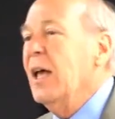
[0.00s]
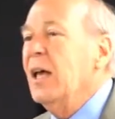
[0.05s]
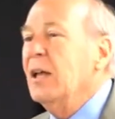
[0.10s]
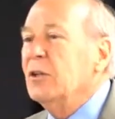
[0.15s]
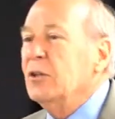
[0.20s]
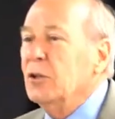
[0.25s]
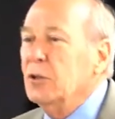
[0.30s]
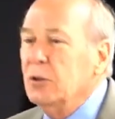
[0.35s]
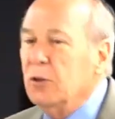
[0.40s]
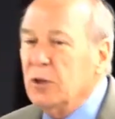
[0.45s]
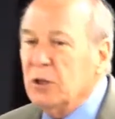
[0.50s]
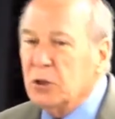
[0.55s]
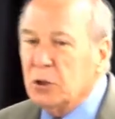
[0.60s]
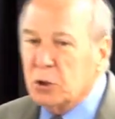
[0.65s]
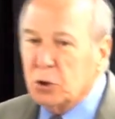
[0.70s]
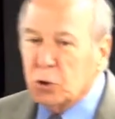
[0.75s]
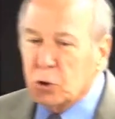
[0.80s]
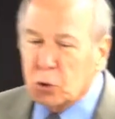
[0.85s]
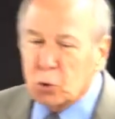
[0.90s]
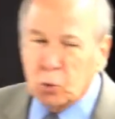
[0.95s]
to
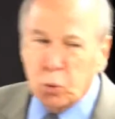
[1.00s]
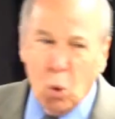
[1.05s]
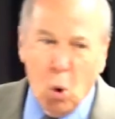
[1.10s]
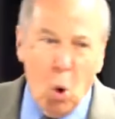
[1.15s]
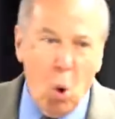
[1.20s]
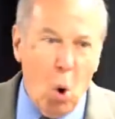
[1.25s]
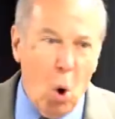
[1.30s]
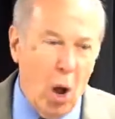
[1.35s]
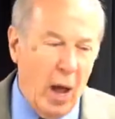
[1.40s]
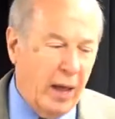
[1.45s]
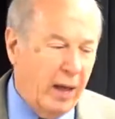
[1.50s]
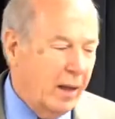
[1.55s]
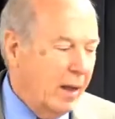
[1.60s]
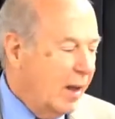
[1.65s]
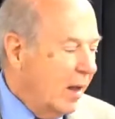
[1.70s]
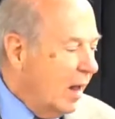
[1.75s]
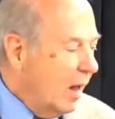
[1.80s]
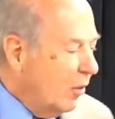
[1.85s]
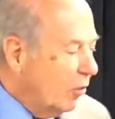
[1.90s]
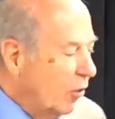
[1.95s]
destroy
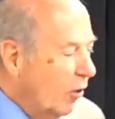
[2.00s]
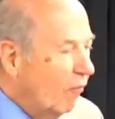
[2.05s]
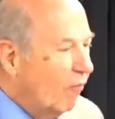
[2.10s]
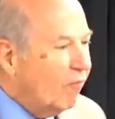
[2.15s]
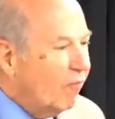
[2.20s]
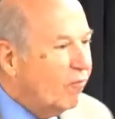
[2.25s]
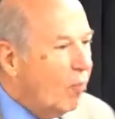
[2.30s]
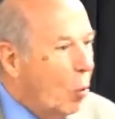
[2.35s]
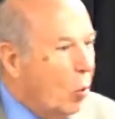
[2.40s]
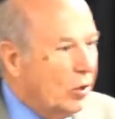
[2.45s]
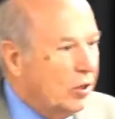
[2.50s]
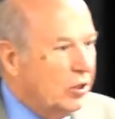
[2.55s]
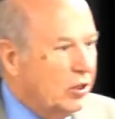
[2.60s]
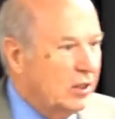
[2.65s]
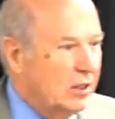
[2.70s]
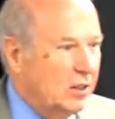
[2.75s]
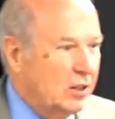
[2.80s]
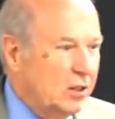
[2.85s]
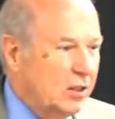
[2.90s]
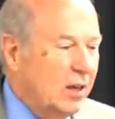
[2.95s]
the
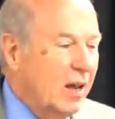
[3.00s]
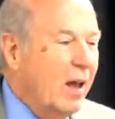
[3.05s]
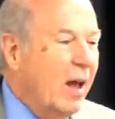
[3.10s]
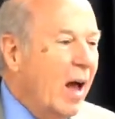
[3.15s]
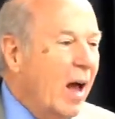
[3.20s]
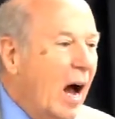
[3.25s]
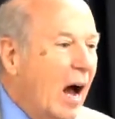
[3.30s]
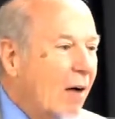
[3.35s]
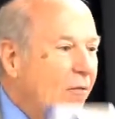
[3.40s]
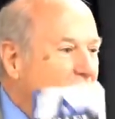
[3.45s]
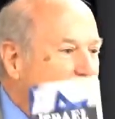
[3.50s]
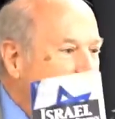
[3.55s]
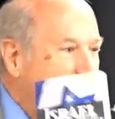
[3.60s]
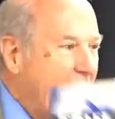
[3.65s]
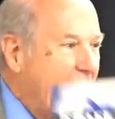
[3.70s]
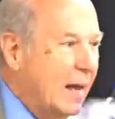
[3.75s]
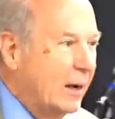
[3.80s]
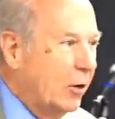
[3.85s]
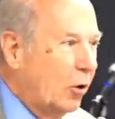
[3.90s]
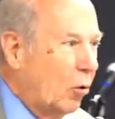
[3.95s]
forces of the
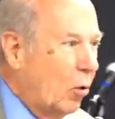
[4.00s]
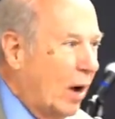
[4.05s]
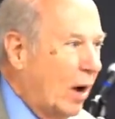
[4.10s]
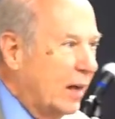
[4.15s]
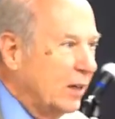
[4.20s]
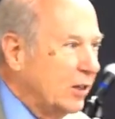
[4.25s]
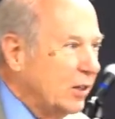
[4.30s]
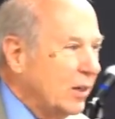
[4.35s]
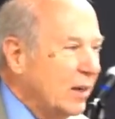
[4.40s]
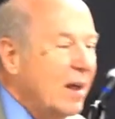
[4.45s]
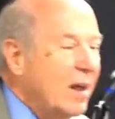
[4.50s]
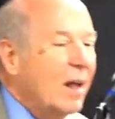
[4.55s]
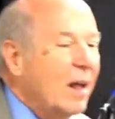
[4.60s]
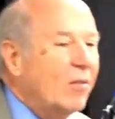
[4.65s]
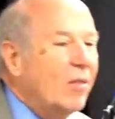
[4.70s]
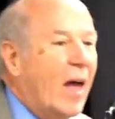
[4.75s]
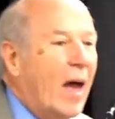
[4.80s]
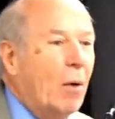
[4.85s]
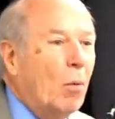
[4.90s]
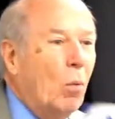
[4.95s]
Antichrist
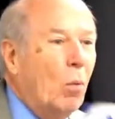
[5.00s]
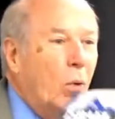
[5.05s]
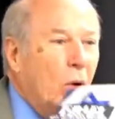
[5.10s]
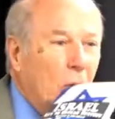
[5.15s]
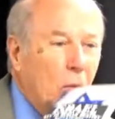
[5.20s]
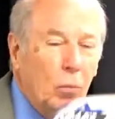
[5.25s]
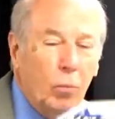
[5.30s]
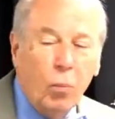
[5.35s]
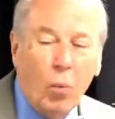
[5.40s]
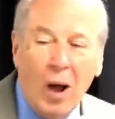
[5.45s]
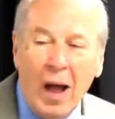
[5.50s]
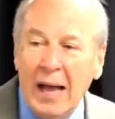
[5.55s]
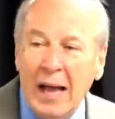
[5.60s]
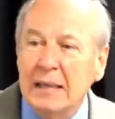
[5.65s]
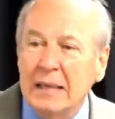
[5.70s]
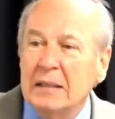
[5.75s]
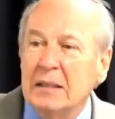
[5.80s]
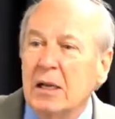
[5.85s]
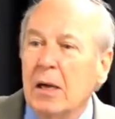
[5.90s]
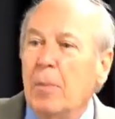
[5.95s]
that will
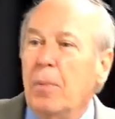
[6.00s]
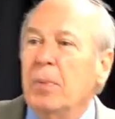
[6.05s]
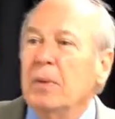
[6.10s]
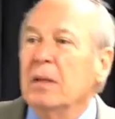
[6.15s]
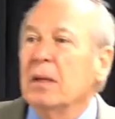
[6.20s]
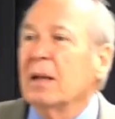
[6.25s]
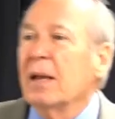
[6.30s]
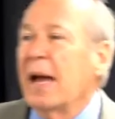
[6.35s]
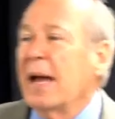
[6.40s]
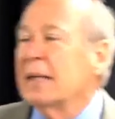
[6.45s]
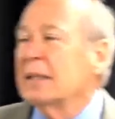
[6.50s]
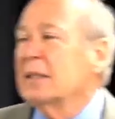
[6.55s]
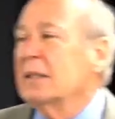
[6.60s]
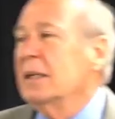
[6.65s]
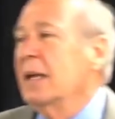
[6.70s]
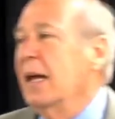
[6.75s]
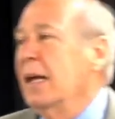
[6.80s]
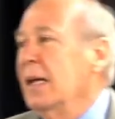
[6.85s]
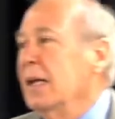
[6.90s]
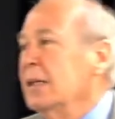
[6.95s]
rise up in the last
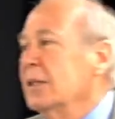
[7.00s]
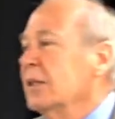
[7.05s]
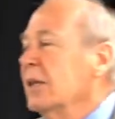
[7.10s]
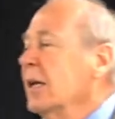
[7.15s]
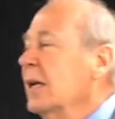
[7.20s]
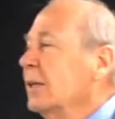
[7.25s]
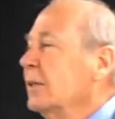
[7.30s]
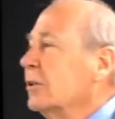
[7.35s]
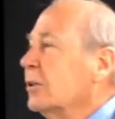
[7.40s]
days to